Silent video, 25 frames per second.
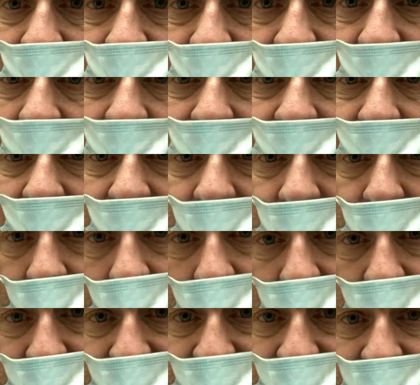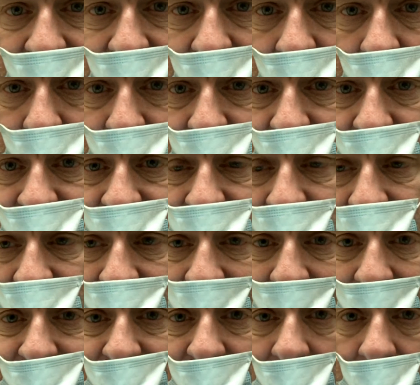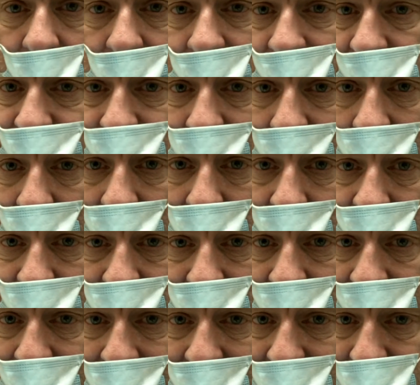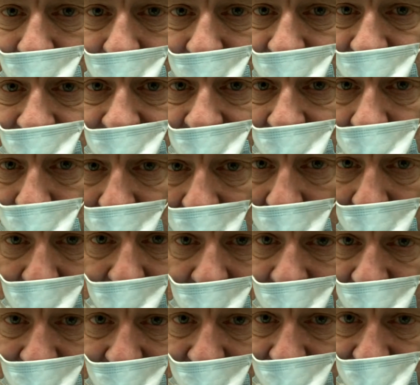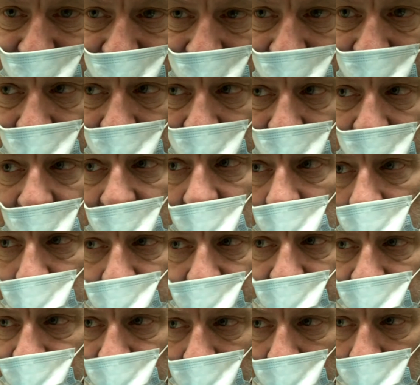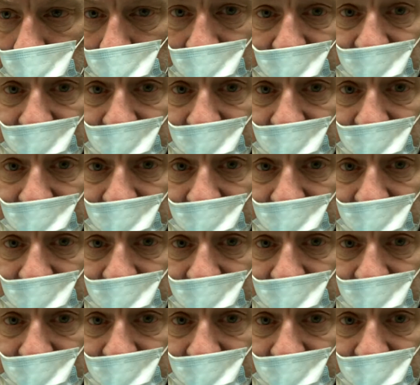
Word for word: God, I crave it. Hellmann's, and that's the only kind you'll see in my refrigerator. Hellmann's real,